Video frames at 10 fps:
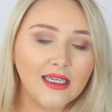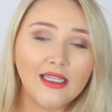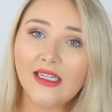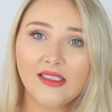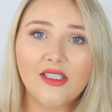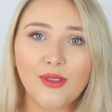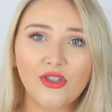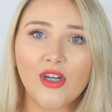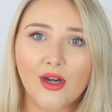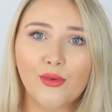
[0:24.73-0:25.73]
needs to be
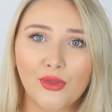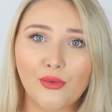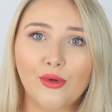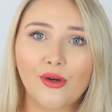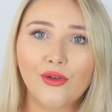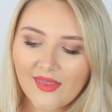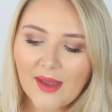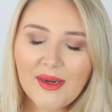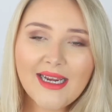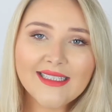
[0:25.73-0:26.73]
shared with the world.
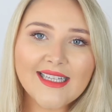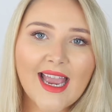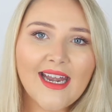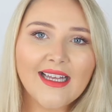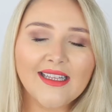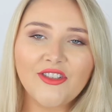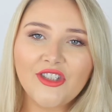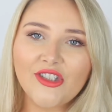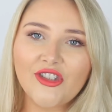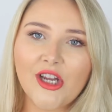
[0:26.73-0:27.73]
That being said, let's
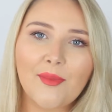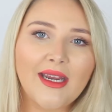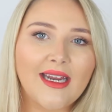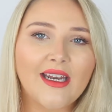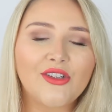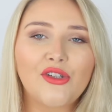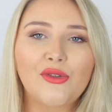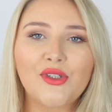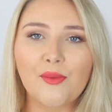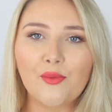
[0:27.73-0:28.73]
just jump
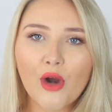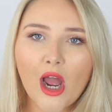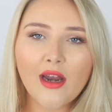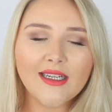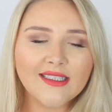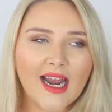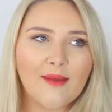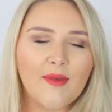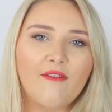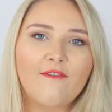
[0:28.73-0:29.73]
into some products that
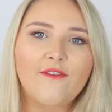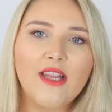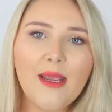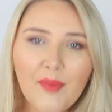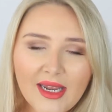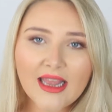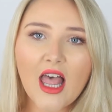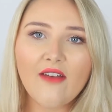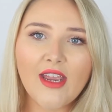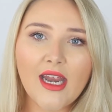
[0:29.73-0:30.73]
I've been flippin'
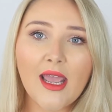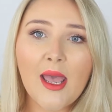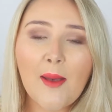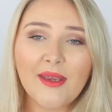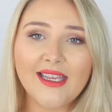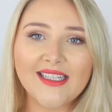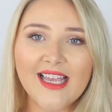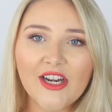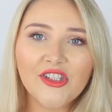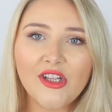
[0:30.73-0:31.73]
loving because
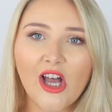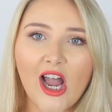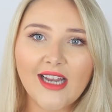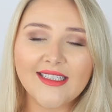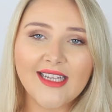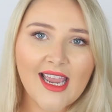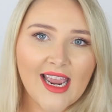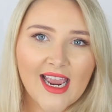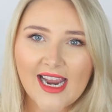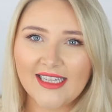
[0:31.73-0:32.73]
there's a lot.
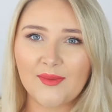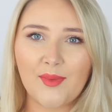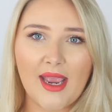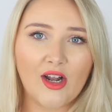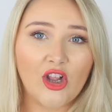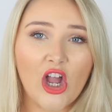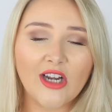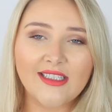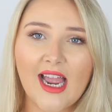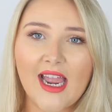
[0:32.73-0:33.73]
It's been a
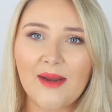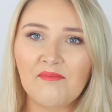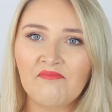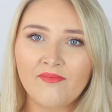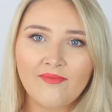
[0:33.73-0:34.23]
long time.